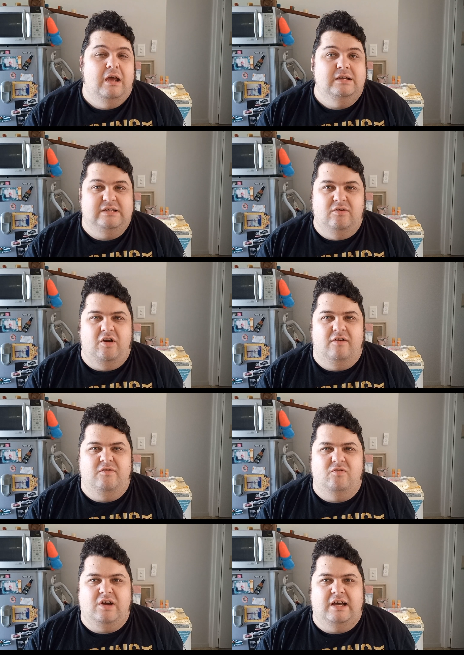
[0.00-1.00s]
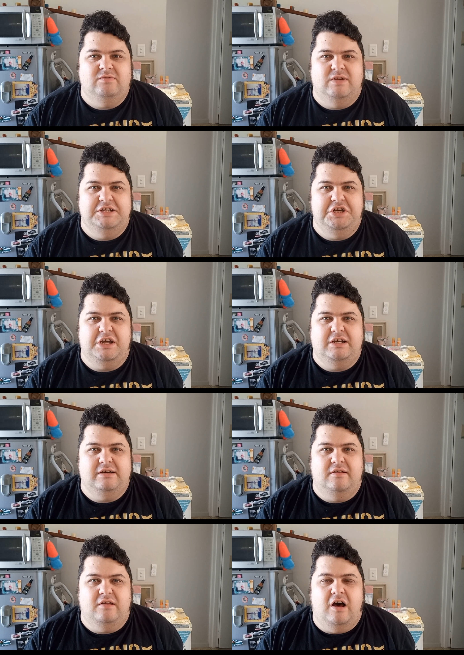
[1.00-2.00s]
So yeah, if you guys want to check
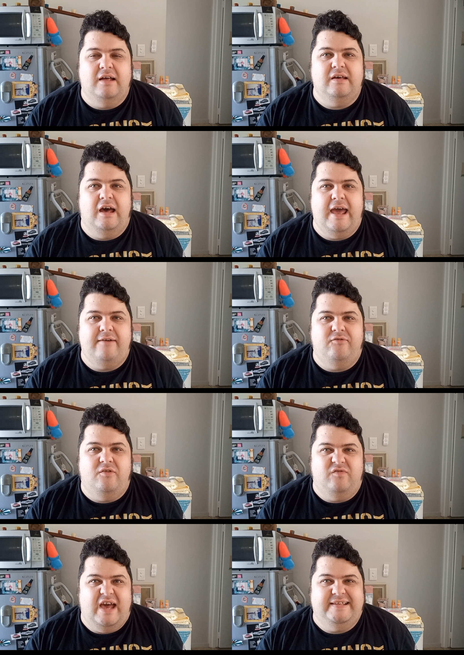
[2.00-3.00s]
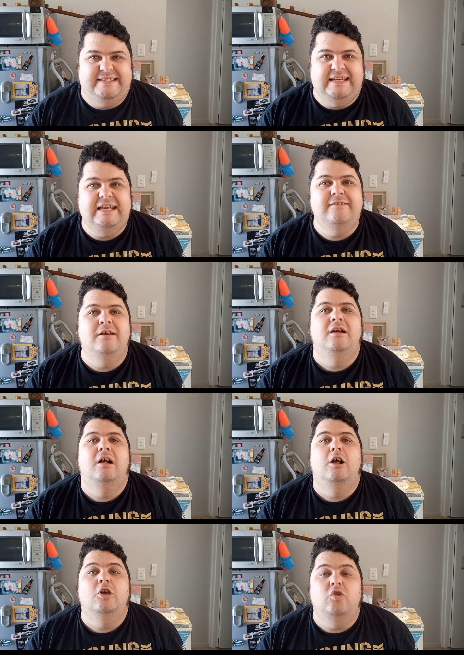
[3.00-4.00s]
the other half of that scene,
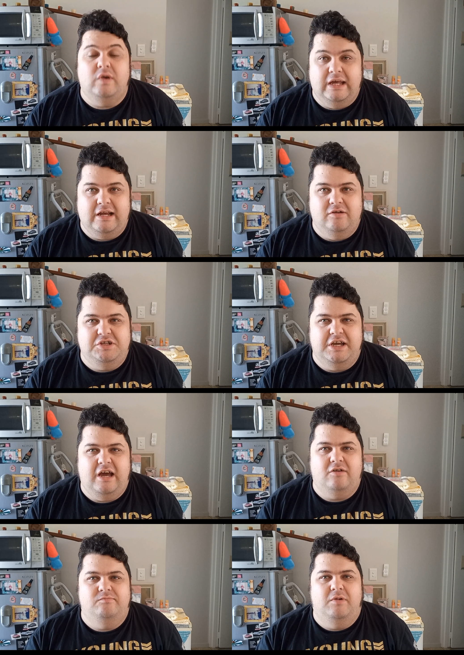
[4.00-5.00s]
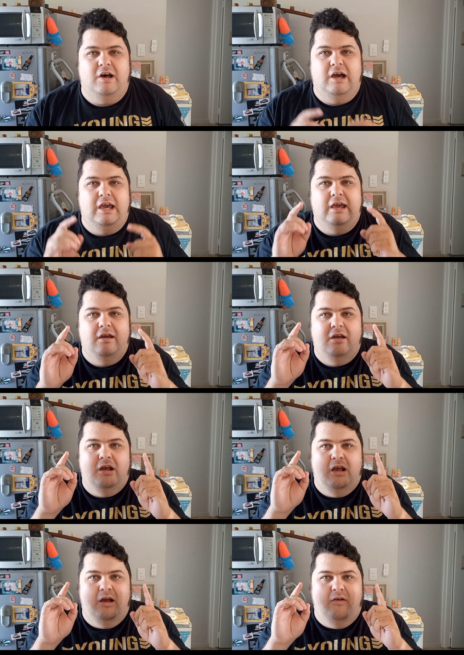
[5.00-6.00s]
you can go check out my
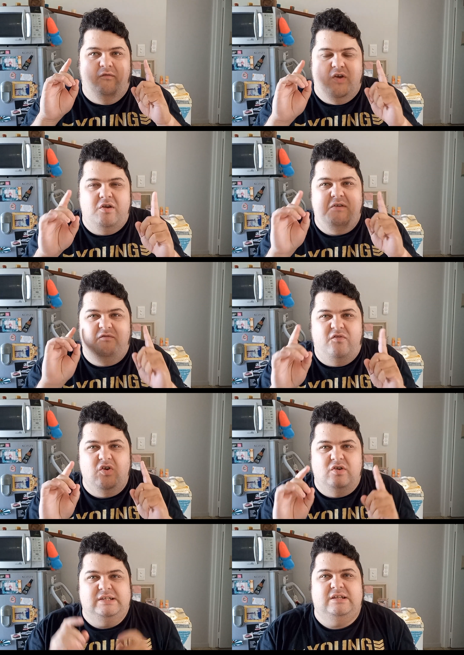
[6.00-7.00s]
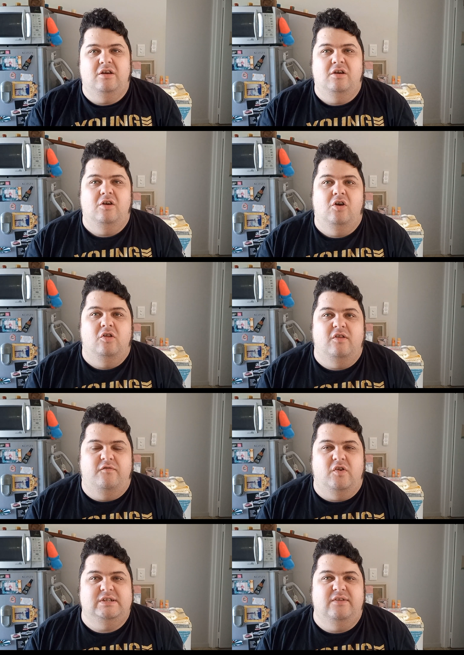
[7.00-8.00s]
very first The
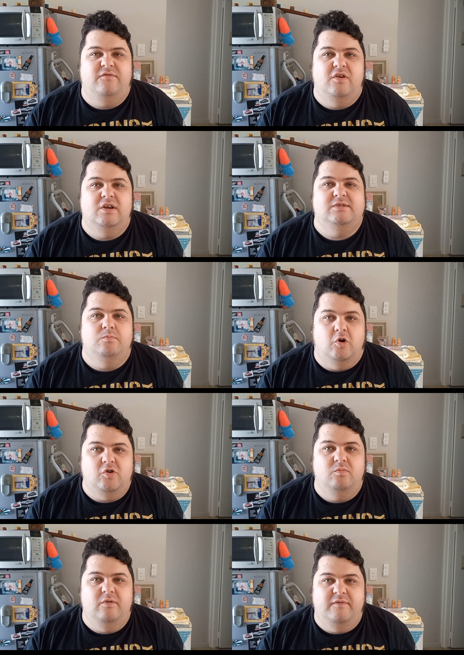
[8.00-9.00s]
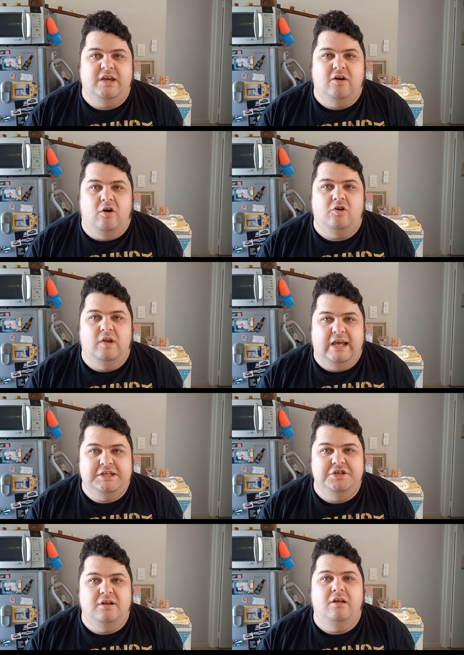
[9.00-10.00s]
Fast and the Furious model movie car
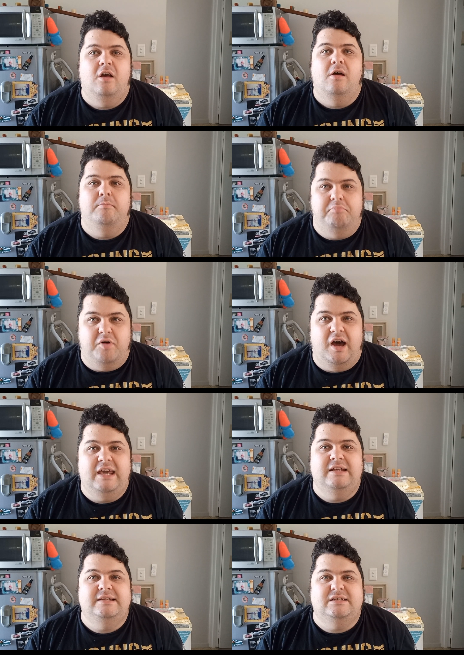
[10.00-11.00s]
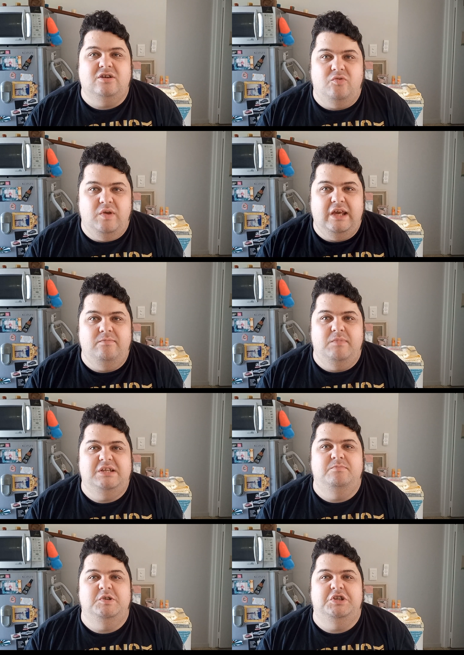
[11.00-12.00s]
collection, Brian's green
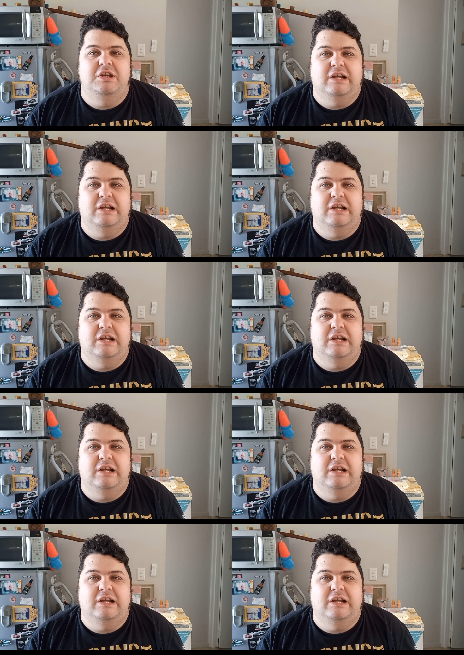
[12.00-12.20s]
Mitsubishi